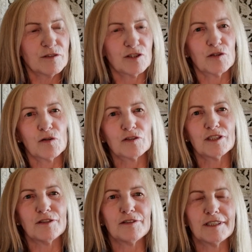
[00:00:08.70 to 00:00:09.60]
talk
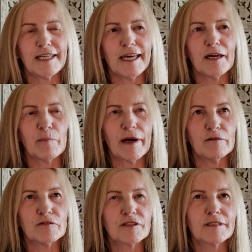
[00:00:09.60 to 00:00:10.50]
to you today
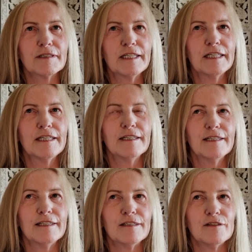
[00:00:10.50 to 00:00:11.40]
about,
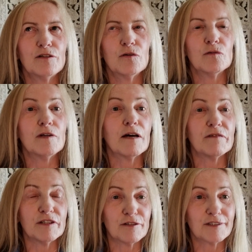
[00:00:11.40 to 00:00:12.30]
you know,
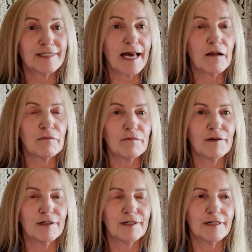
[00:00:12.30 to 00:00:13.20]
loving yourself.
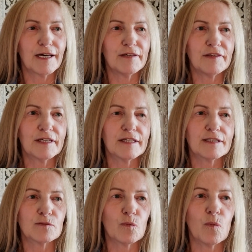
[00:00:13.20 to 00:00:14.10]
I think
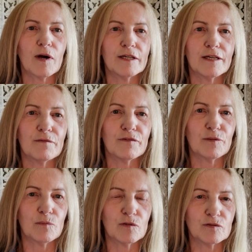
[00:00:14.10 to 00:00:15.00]
it's one of the
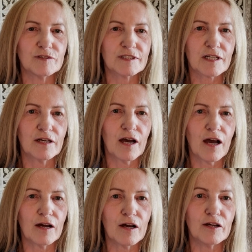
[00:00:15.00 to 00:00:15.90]
most
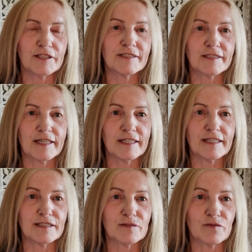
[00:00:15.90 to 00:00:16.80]
hardest
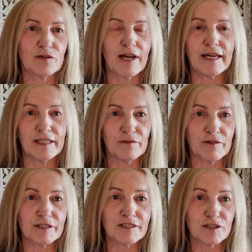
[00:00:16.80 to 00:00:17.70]
things for any of
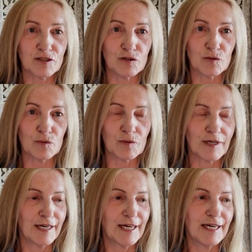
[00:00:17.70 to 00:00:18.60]
us to do.
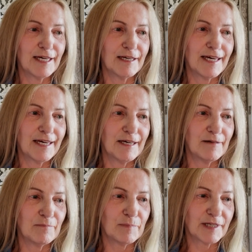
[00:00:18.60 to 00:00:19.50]

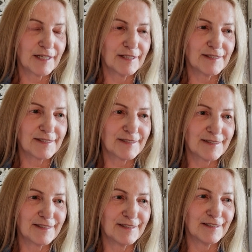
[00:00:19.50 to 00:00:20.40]
Because,
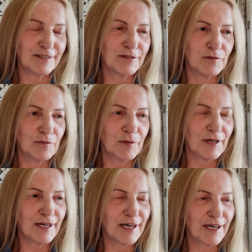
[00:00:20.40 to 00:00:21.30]
you know,
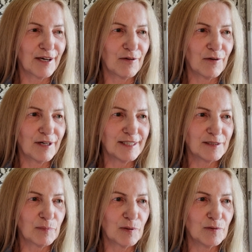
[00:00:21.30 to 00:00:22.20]
I
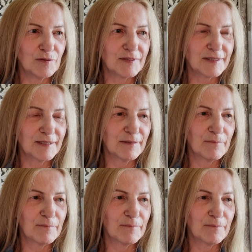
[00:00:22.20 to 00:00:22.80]
suppose